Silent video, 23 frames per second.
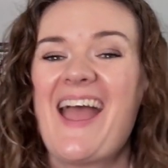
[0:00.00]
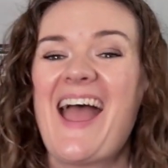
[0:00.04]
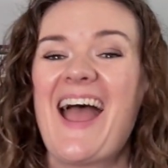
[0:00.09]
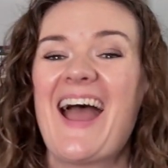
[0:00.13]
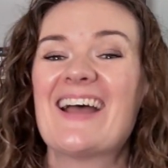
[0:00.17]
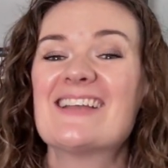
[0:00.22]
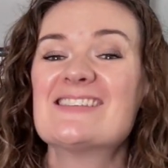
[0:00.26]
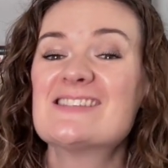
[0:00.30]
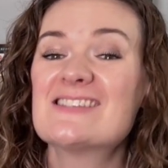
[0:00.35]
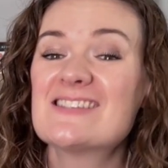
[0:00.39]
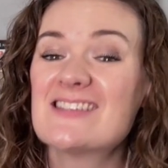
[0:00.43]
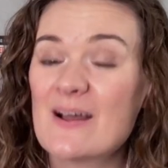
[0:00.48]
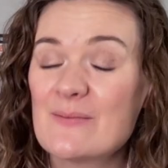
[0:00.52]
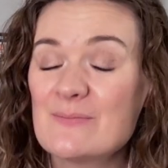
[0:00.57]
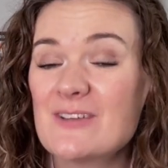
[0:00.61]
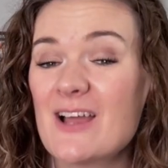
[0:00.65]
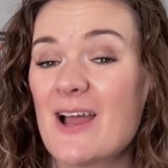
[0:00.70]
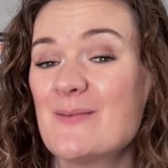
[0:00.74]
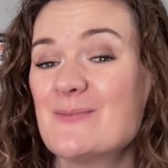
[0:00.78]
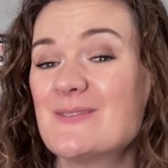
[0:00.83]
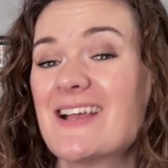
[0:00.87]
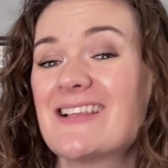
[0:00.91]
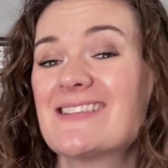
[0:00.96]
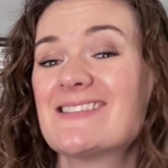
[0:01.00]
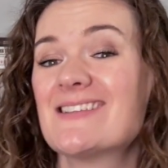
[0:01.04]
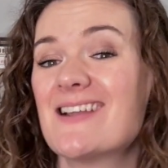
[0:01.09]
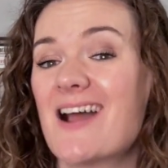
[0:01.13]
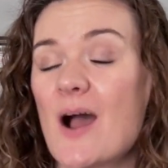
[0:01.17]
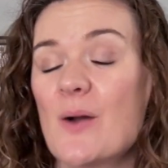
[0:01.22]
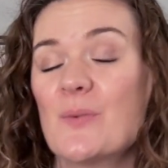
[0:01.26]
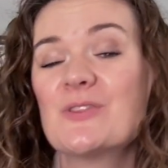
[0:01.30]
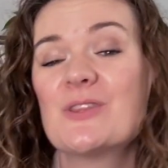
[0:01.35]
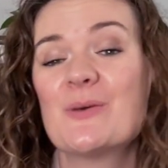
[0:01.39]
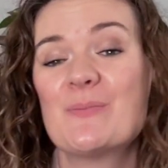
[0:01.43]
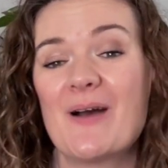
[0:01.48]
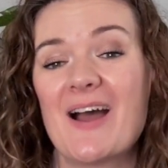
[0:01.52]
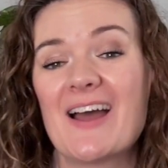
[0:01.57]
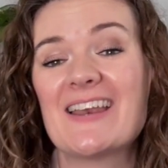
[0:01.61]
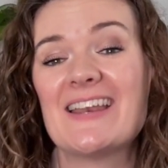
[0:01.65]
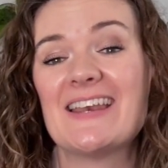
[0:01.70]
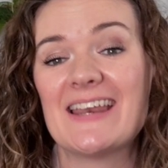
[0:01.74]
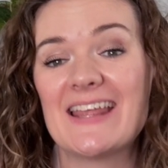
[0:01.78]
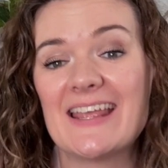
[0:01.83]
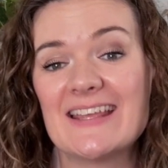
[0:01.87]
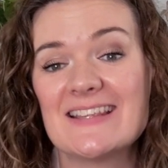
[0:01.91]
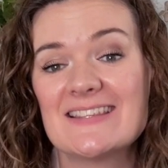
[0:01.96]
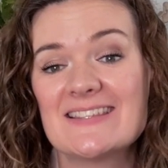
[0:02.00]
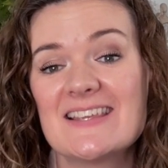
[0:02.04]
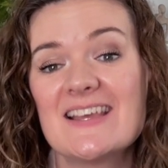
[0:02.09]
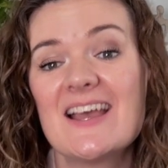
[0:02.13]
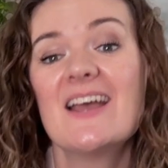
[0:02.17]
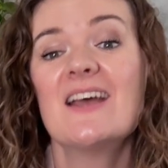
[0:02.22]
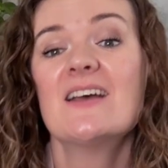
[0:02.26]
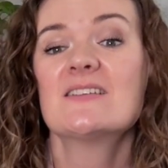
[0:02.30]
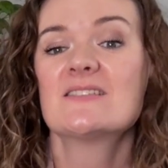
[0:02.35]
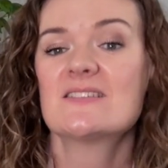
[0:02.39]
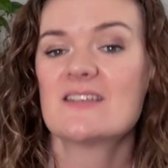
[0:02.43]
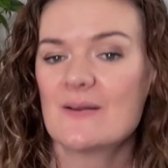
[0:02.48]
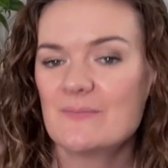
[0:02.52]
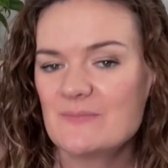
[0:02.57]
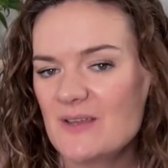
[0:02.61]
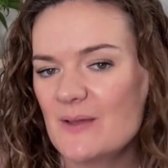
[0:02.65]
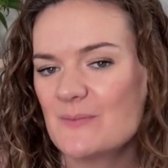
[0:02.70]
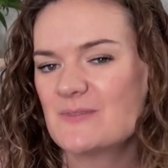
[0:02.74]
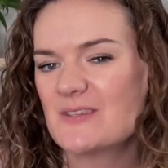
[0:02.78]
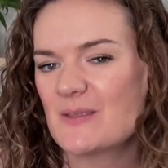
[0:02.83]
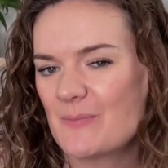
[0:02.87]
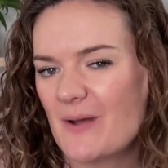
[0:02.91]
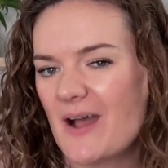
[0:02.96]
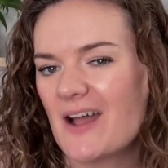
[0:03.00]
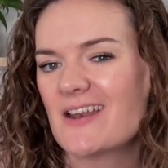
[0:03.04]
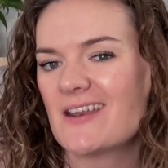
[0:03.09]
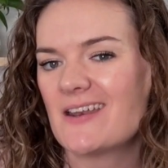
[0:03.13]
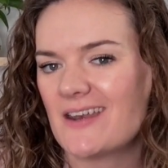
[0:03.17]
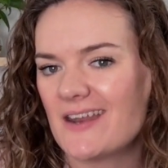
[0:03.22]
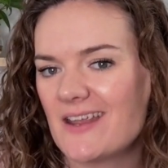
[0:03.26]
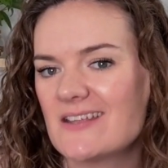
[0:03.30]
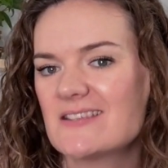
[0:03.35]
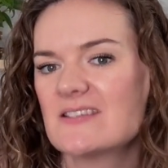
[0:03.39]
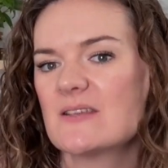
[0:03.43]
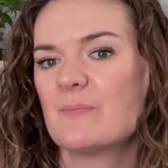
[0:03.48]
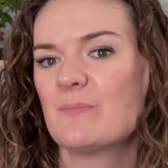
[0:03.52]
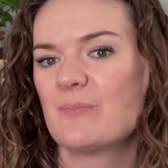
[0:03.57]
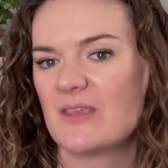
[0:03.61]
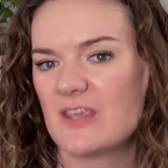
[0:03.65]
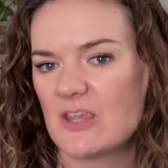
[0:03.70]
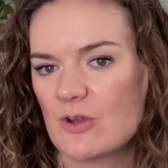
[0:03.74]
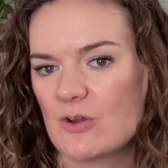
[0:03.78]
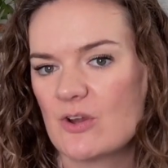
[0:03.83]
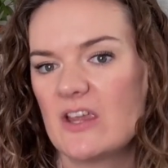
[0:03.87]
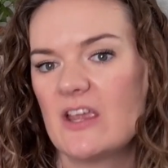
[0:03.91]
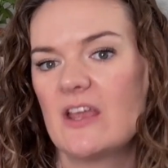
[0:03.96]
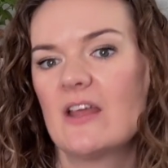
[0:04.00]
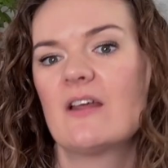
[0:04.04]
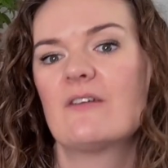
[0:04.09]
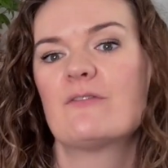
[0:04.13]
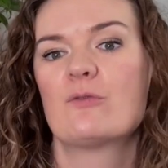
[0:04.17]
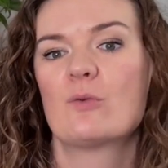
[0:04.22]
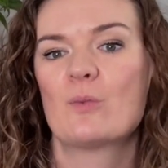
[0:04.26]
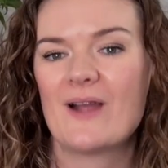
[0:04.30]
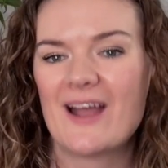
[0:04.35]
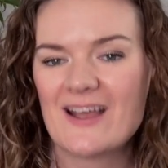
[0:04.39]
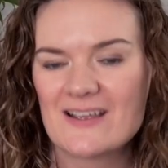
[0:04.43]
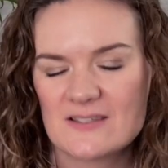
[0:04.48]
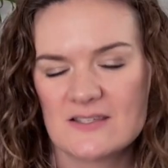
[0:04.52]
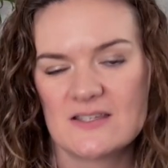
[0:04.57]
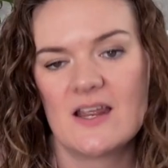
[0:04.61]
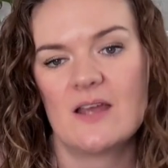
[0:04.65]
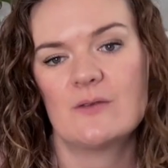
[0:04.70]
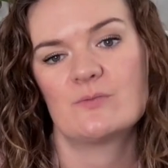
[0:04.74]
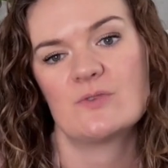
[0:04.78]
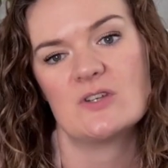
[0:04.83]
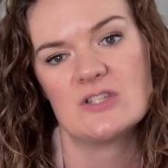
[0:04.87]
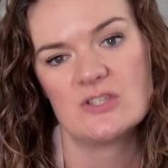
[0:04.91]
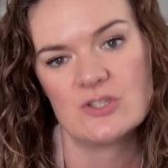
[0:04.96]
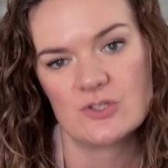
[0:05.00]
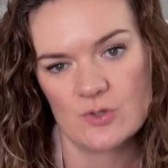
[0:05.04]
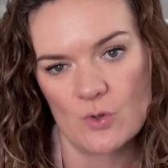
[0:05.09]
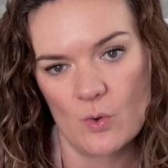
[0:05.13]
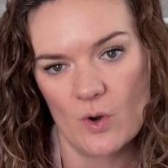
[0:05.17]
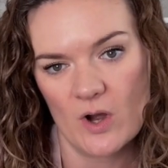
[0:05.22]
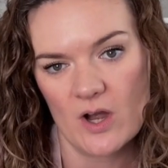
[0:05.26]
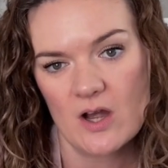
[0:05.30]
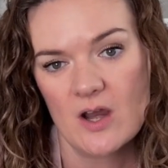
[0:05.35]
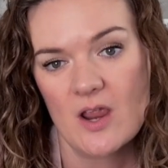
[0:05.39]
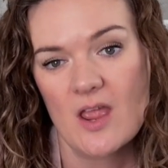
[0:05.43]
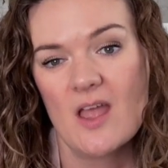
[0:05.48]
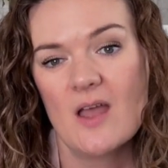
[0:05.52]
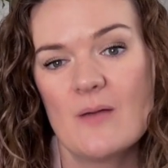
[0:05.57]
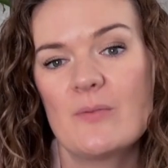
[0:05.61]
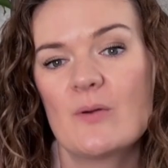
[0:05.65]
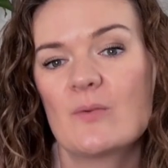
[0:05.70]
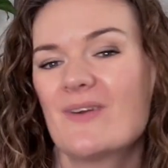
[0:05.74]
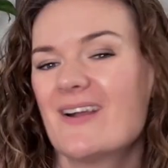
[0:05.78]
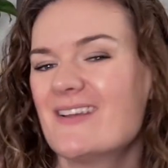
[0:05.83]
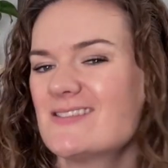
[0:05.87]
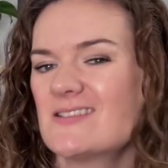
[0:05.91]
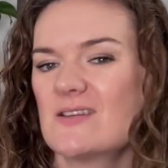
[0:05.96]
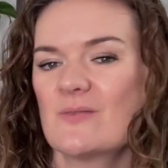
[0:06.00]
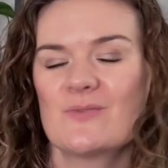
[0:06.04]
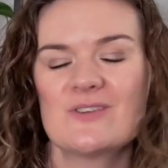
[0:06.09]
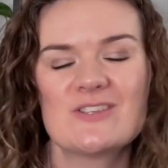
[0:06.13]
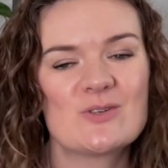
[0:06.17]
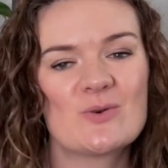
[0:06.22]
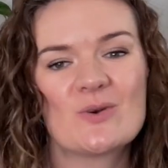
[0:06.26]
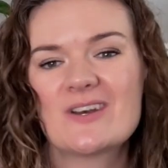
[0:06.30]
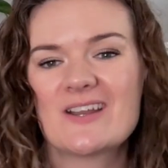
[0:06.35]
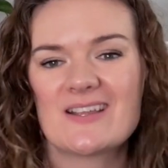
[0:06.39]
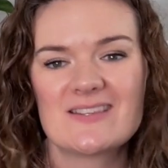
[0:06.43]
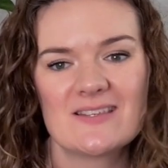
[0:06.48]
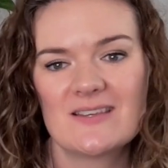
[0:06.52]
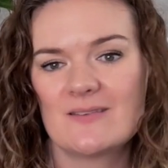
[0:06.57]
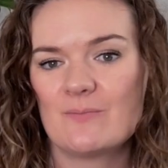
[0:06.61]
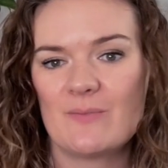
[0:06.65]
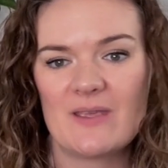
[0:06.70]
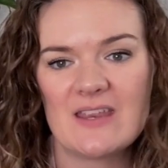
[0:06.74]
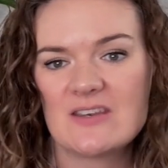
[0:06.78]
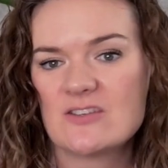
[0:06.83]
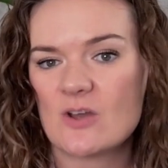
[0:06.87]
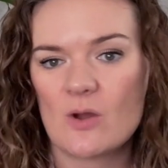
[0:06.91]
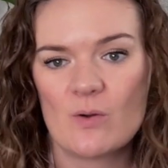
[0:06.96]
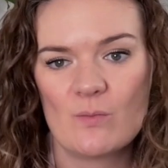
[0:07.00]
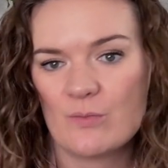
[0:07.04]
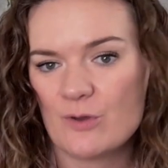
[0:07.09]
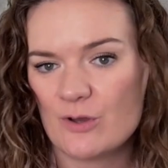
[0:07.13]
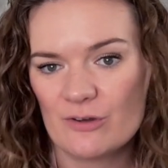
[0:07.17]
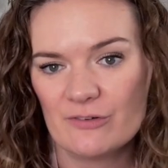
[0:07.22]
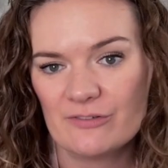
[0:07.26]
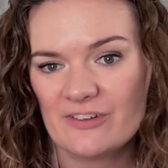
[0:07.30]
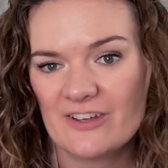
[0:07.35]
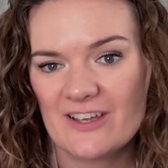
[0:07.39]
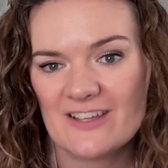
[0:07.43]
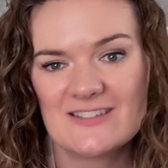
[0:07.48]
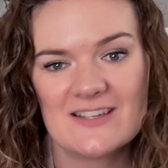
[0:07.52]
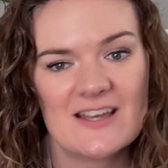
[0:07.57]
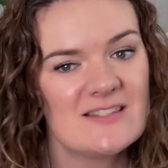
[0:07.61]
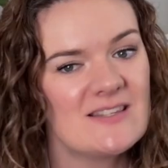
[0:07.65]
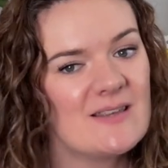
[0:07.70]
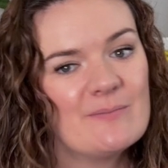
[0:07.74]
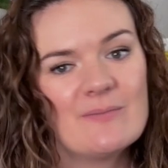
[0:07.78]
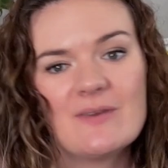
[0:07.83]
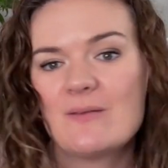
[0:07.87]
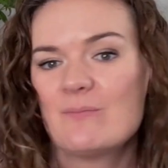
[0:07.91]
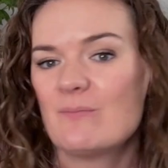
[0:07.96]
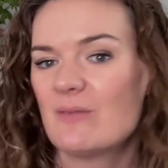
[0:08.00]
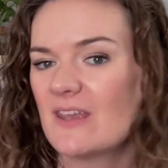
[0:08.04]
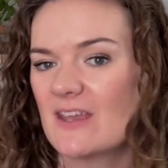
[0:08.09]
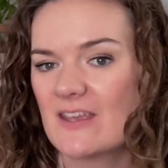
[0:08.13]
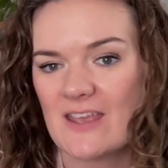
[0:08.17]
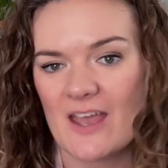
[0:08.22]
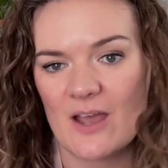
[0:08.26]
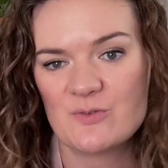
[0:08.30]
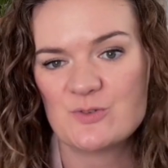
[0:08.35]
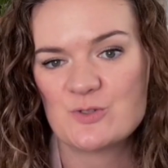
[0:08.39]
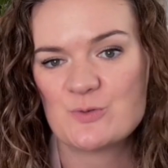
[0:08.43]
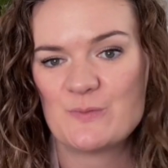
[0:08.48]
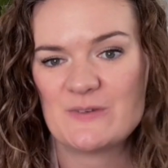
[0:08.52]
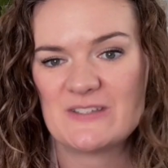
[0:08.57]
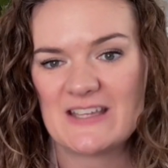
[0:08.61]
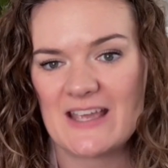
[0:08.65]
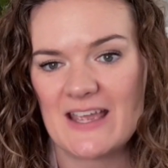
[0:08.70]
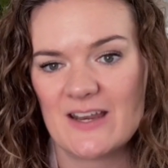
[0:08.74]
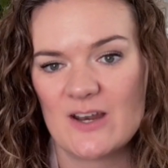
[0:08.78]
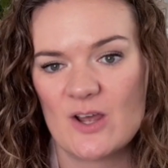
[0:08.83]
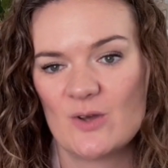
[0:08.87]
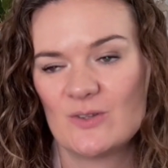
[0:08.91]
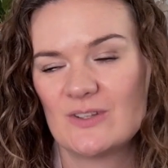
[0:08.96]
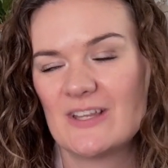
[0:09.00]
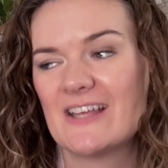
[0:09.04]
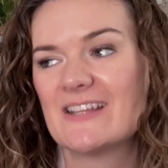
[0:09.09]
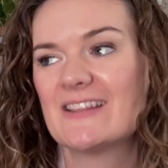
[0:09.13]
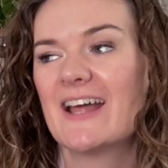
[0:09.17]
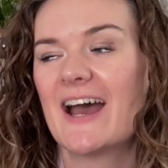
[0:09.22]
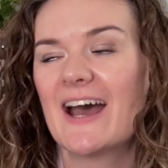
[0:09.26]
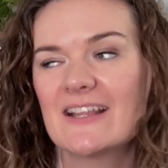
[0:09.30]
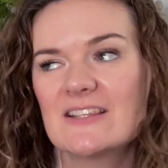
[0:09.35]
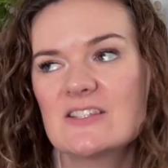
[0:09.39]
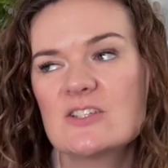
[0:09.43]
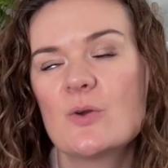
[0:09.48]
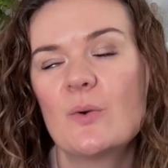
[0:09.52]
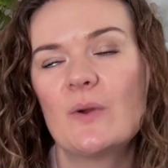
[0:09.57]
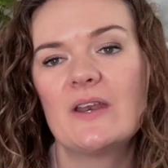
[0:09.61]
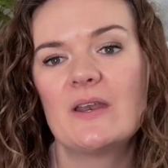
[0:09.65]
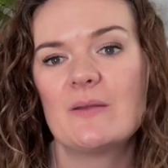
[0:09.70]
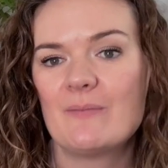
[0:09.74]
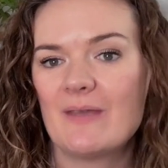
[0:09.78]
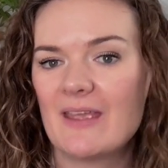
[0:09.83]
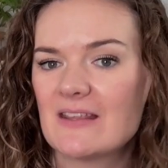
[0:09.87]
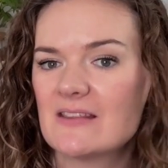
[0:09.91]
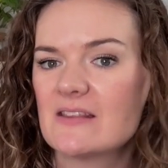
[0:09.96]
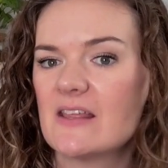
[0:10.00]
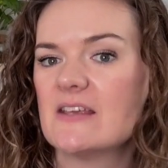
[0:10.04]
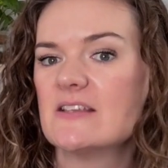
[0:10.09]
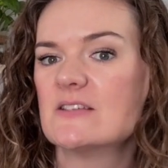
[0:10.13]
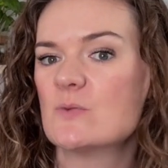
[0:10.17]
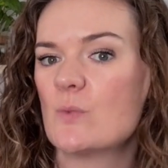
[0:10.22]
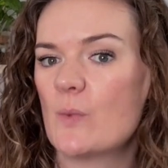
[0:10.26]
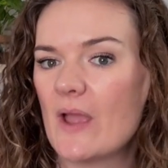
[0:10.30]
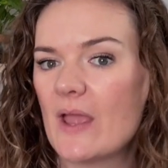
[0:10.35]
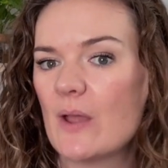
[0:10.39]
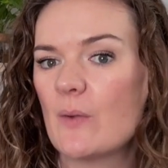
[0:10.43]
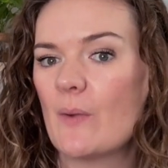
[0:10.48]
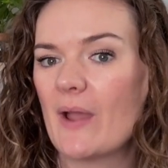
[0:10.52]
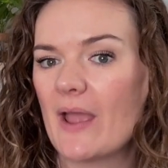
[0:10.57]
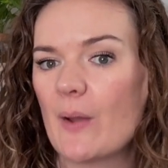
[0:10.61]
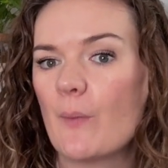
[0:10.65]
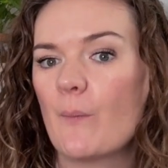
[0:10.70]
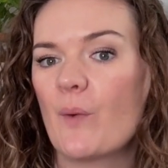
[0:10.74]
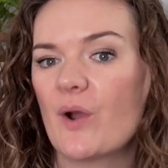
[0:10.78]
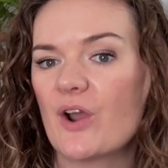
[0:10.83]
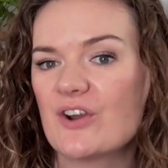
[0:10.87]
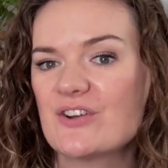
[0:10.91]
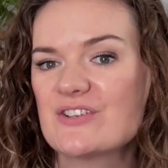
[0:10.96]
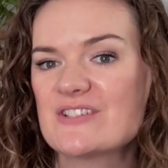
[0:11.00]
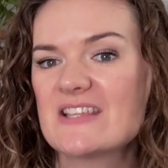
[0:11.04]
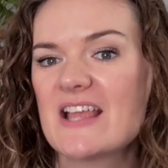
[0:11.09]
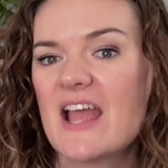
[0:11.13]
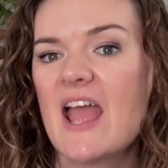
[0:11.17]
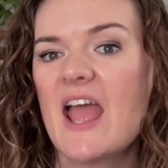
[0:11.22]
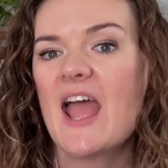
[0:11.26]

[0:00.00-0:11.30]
And sometimes that's not what the body needs. Sometimes the body needs a period of rest and restore. But rest and restore doesn't mean don't move. It doesn't mean be a couch potato. Like that's going to make things way, way worse.